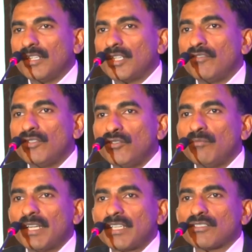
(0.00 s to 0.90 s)
give you new
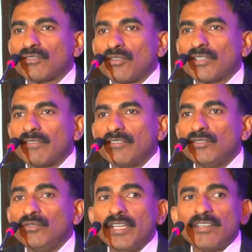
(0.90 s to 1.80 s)
markets to grow revenue,
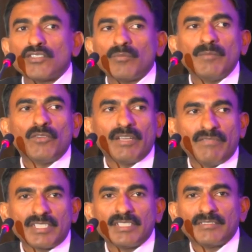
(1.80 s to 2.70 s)
new areas to be more
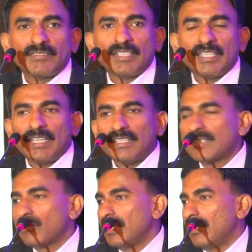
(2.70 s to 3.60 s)
efficient.
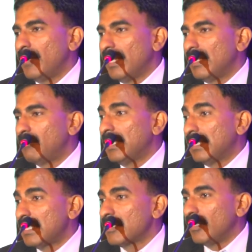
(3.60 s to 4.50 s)
That's what big
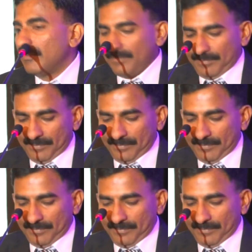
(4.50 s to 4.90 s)
data is about.